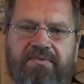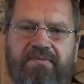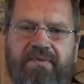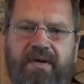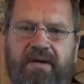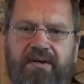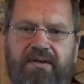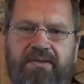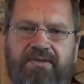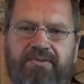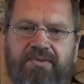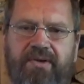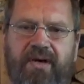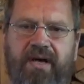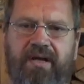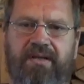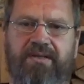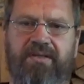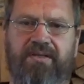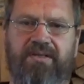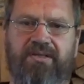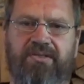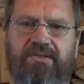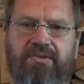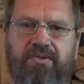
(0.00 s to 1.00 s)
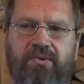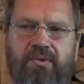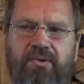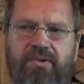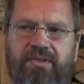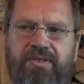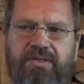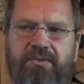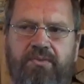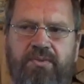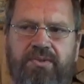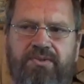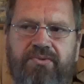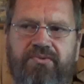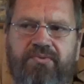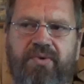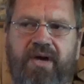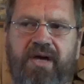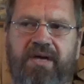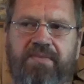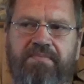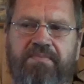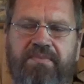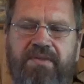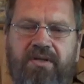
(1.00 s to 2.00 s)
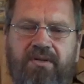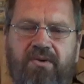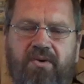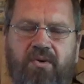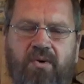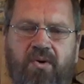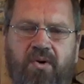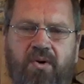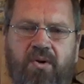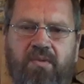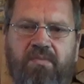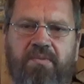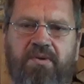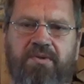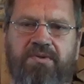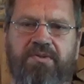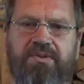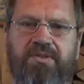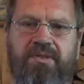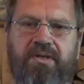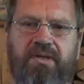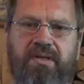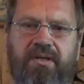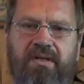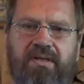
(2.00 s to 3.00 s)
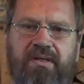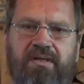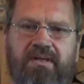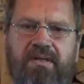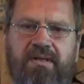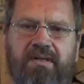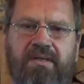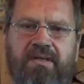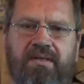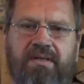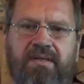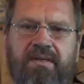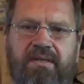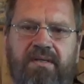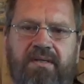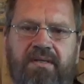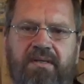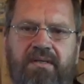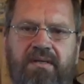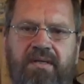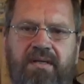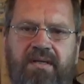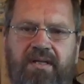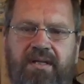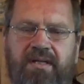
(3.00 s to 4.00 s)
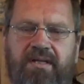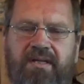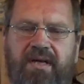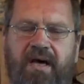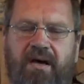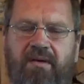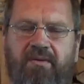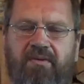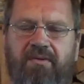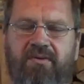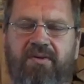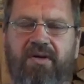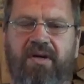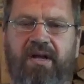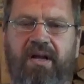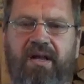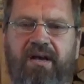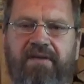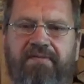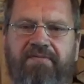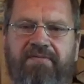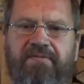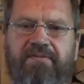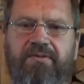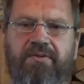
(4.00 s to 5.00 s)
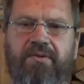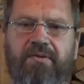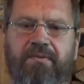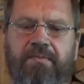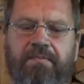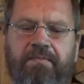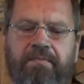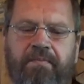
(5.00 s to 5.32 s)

Very tragic story. She was raped and almost killed in the town of Skellefteå.